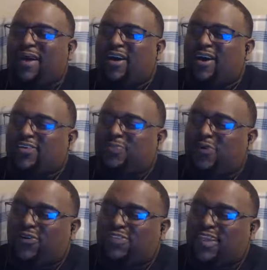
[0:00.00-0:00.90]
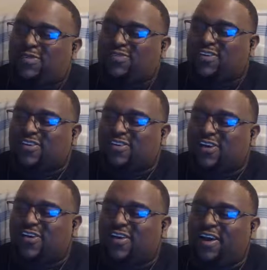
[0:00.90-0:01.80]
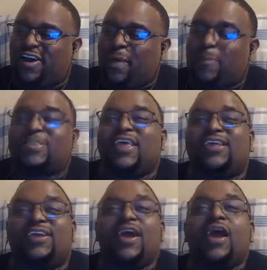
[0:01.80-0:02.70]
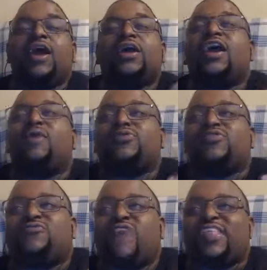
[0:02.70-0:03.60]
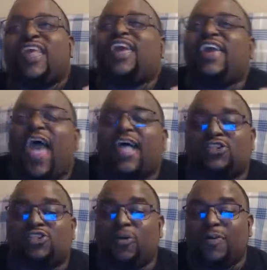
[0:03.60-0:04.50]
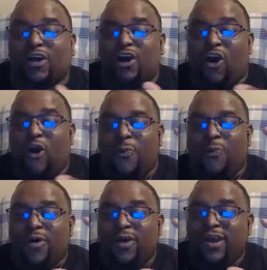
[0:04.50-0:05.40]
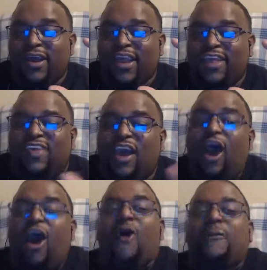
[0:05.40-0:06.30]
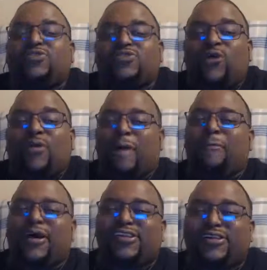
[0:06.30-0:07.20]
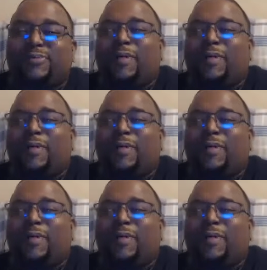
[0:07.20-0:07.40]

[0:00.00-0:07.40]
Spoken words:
I'm like, oh, poor Sam, he's gonna learn. But then it was the fact that he had a little bit of hope. He said, "Oh, but you know what, my brother."